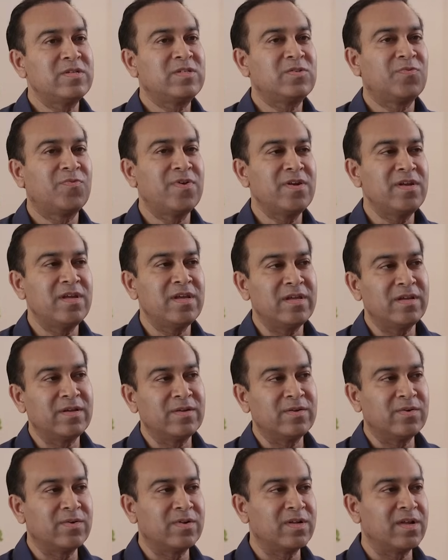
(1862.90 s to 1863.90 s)
it's funny.
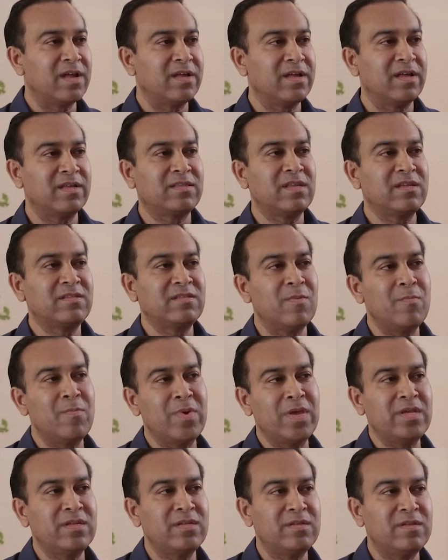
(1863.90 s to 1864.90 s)
I think the
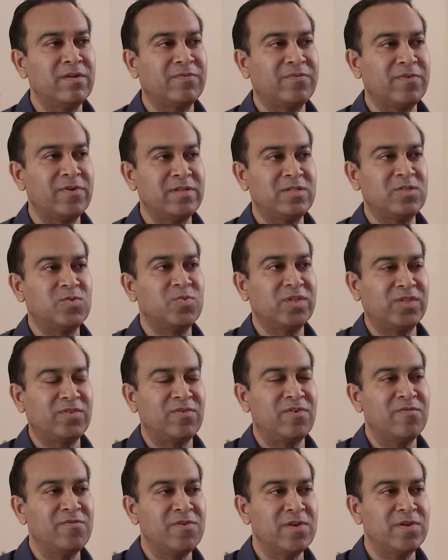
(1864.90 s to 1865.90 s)
main difference with the
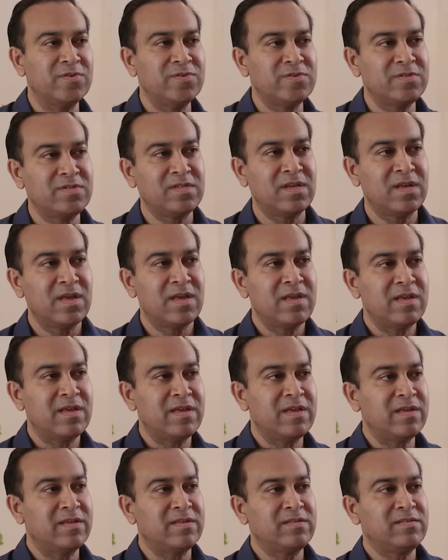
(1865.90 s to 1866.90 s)
reviews
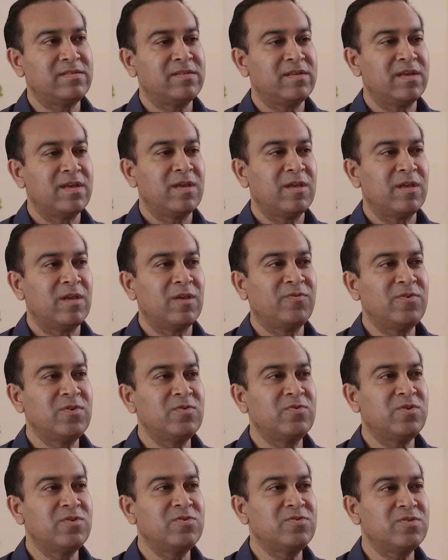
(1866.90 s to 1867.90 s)
is if
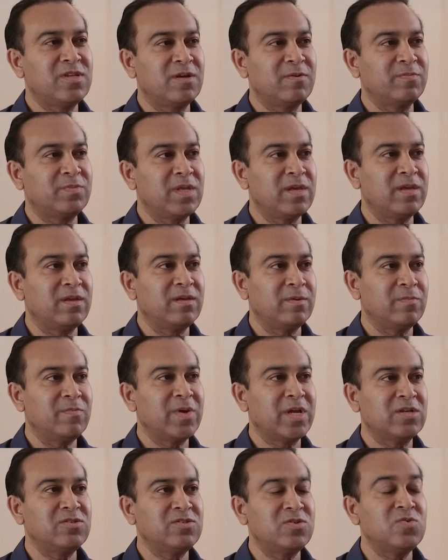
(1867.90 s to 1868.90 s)
you do something
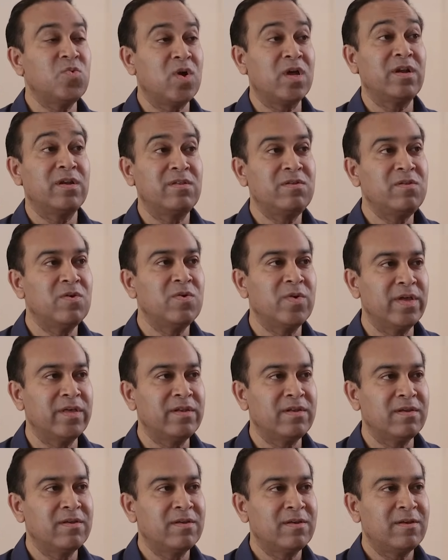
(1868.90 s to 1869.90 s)
because you want to do
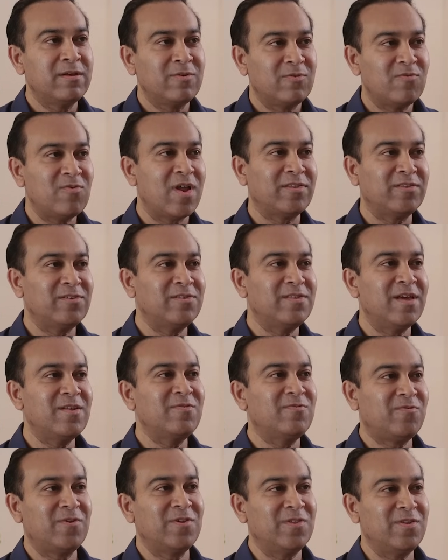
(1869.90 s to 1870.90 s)
it rather
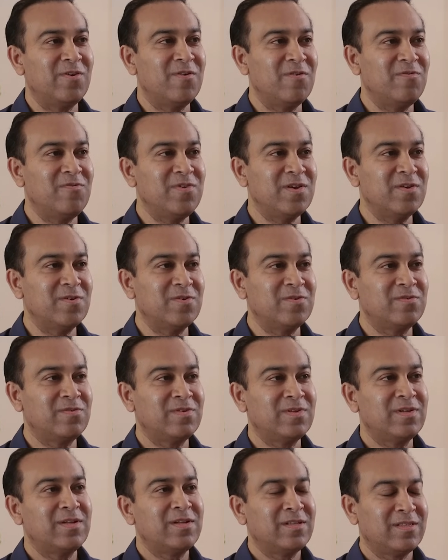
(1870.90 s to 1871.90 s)
than for the review,
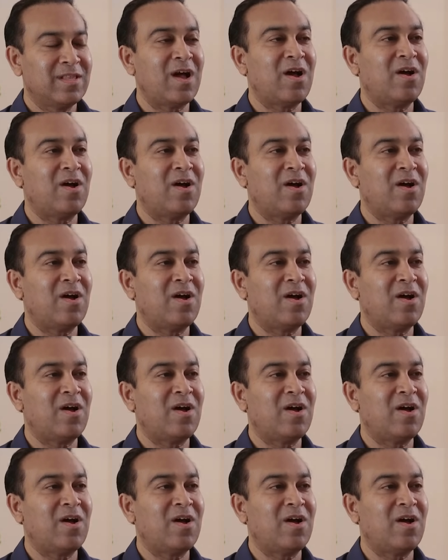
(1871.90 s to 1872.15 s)
the